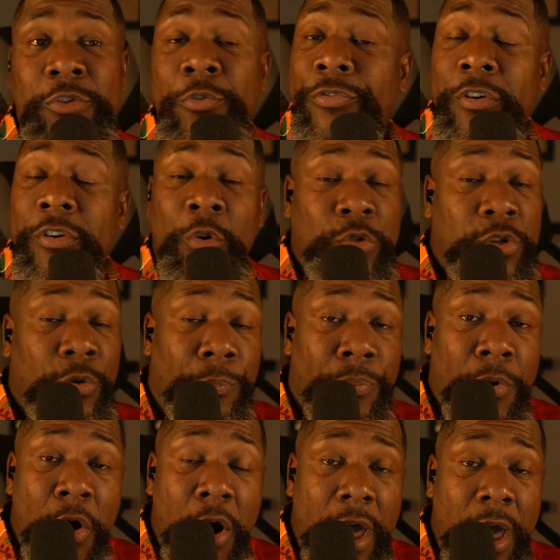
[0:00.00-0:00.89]
for no
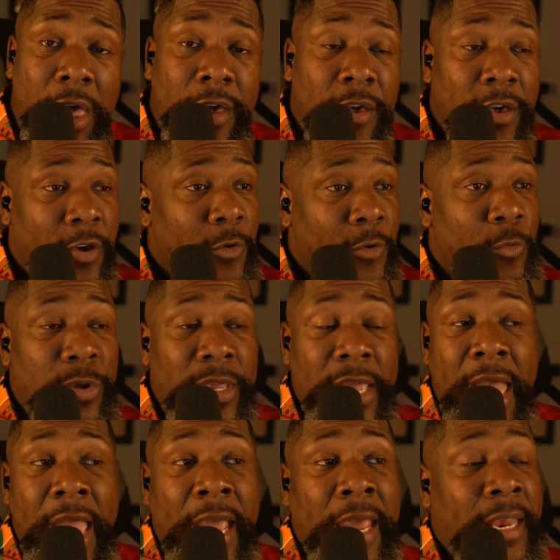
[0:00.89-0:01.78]
support.
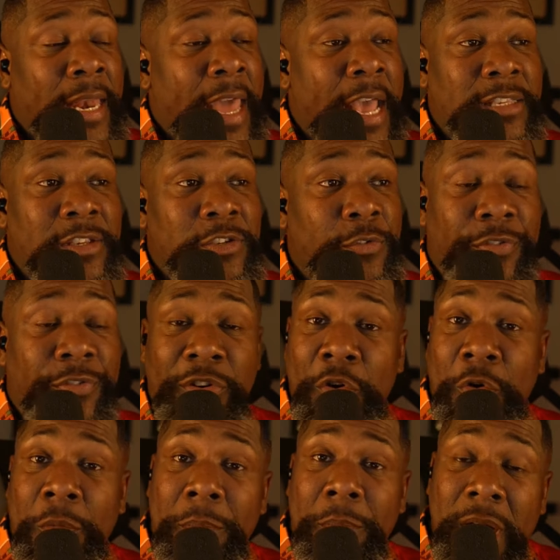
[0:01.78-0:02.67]
We ain't asking you for
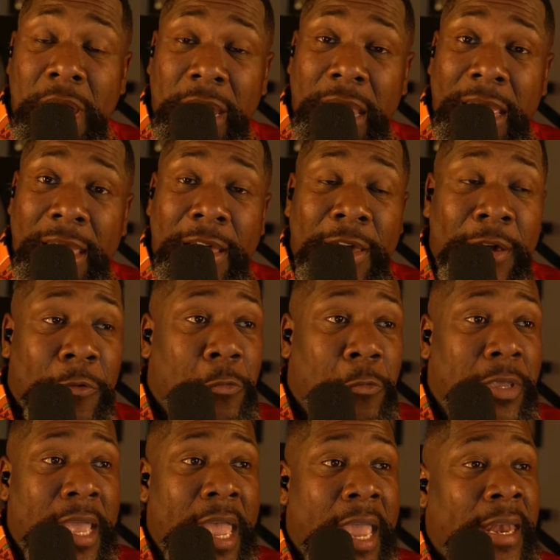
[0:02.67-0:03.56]
no money.
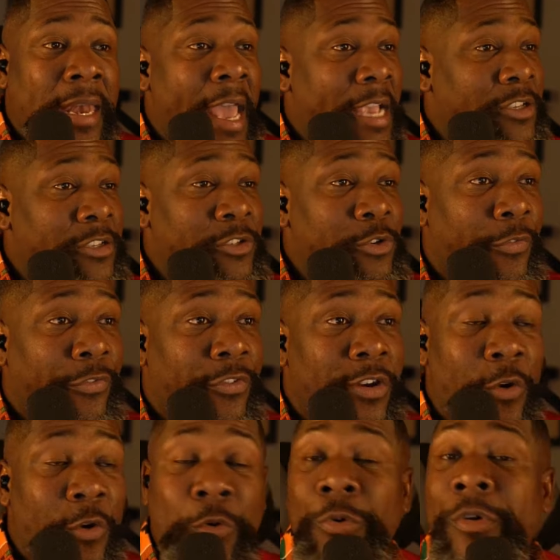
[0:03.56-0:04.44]
We ain't asking you for
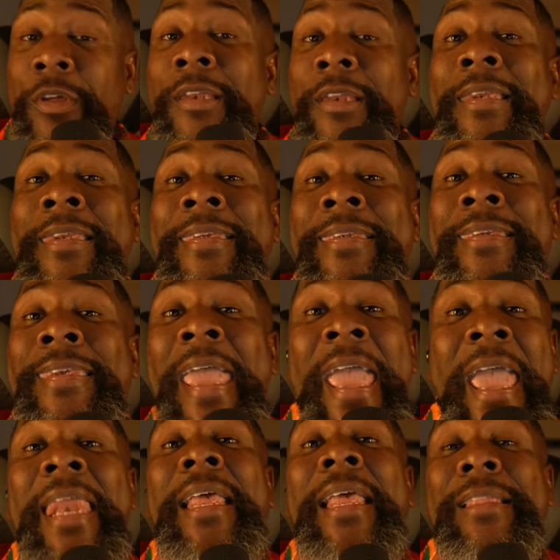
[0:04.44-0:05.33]
no
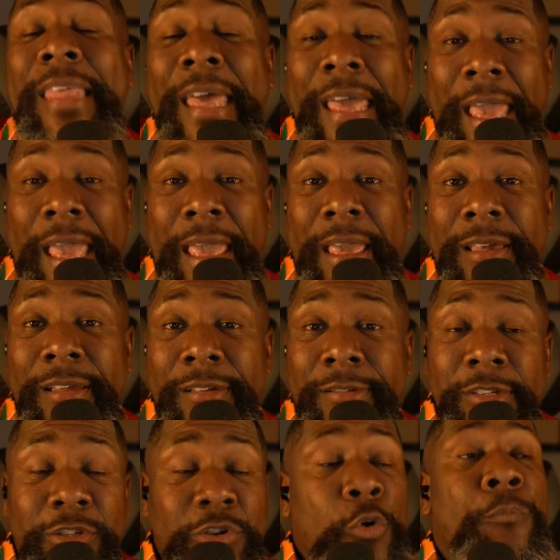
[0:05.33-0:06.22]
anything.
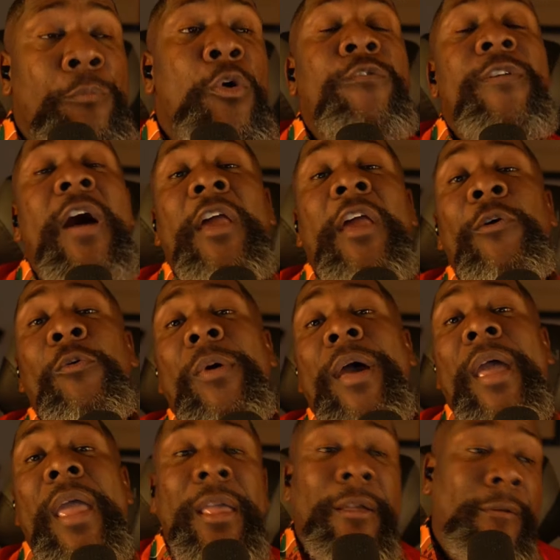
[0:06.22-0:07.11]
You move out the
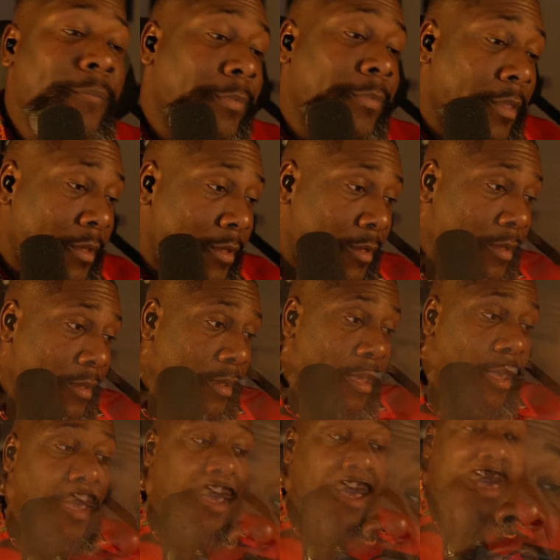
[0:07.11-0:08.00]
way.
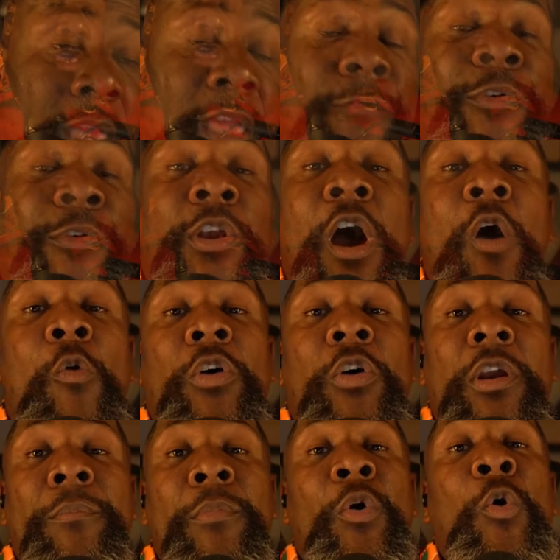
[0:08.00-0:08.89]
If you don't
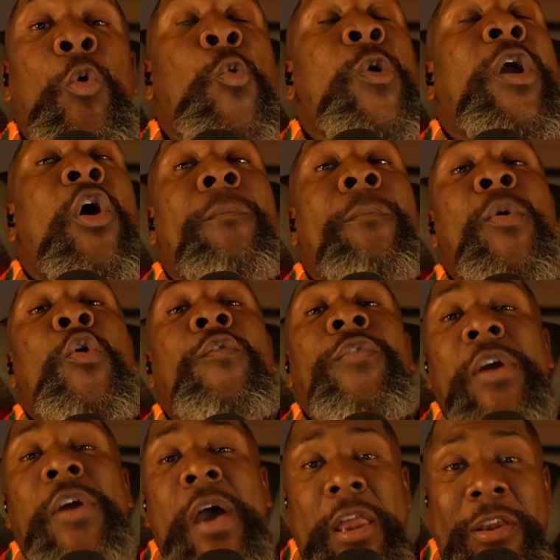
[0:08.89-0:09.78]
want to move, we're going to
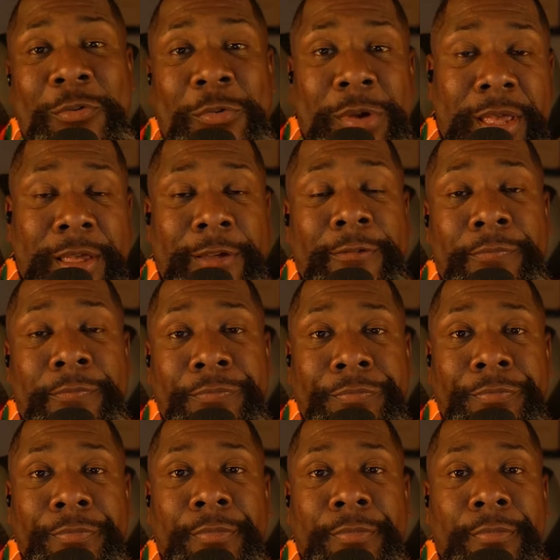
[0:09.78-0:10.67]
move you out the way.
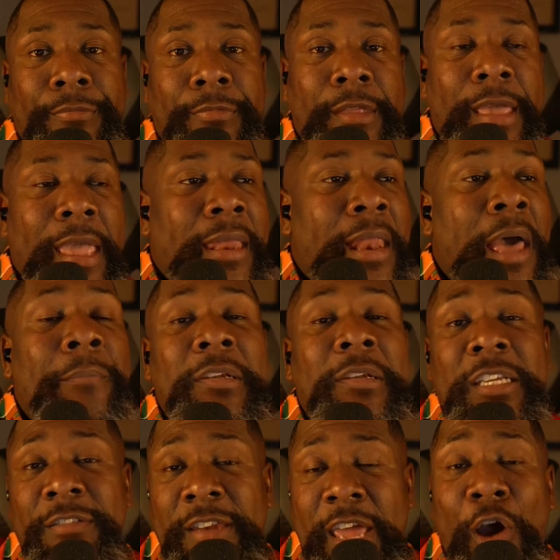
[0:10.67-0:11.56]
And I'm
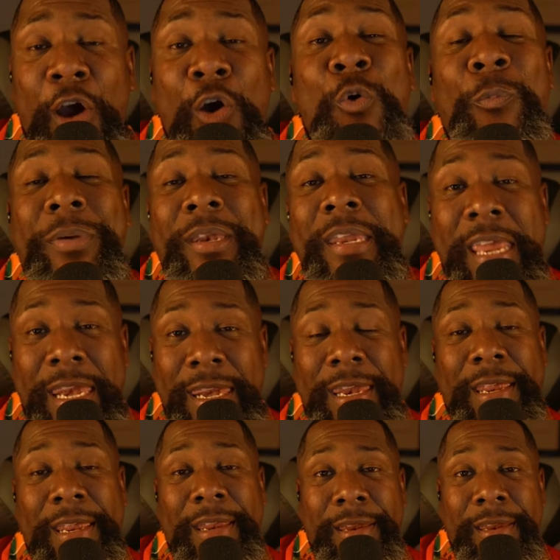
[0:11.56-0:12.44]
going to leave that
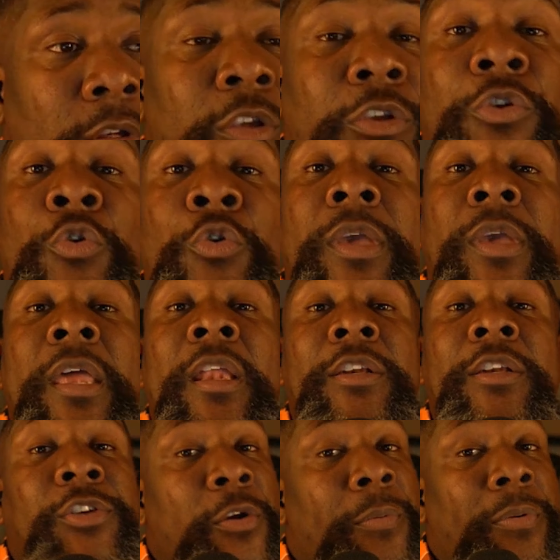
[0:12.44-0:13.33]
open-ended. You can
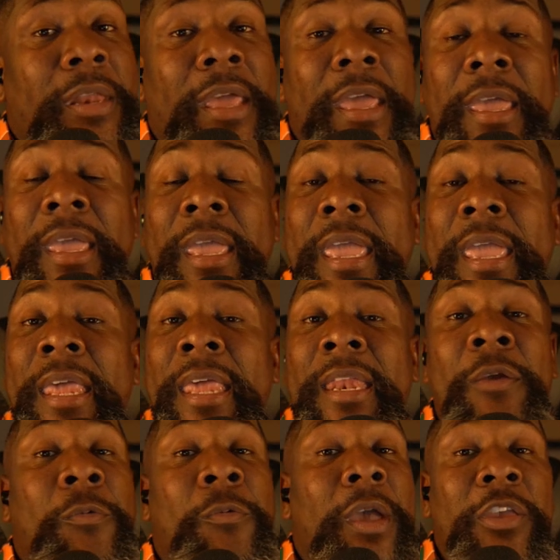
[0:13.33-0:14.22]
interpret it
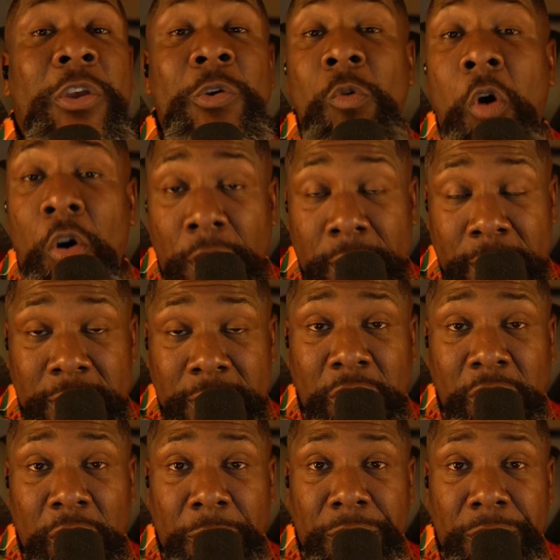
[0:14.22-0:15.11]
any way you want to
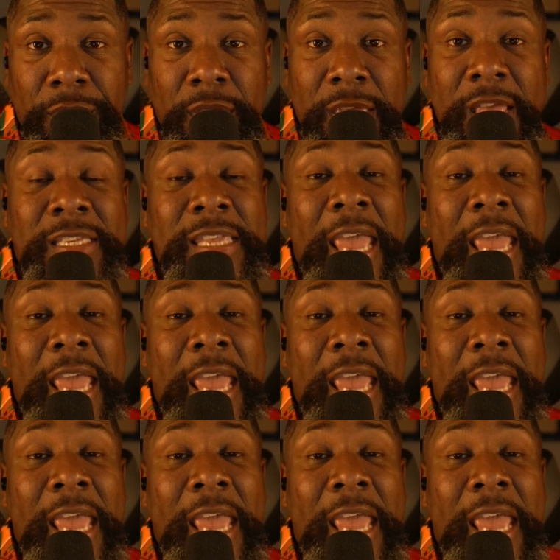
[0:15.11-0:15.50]
interpret. It's